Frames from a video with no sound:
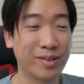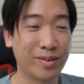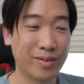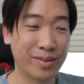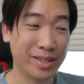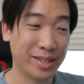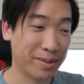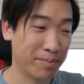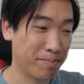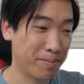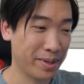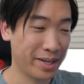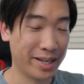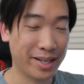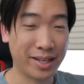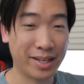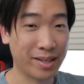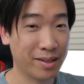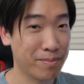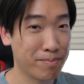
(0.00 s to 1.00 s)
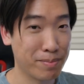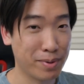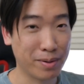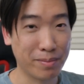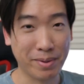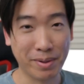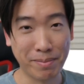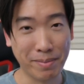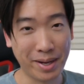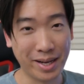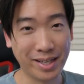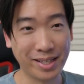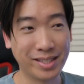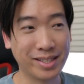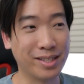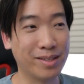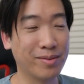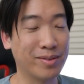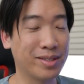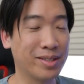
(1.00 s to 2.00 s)
really big boomy bass,
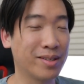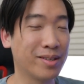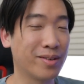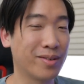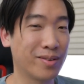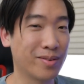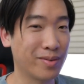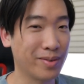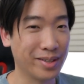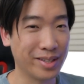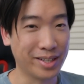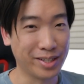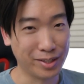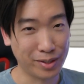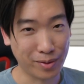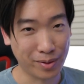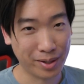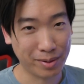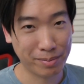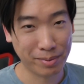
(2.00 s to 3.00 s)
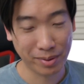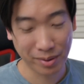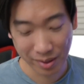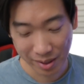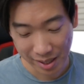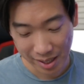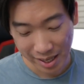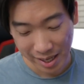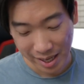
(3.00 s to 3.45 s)
and it was really enjoyable.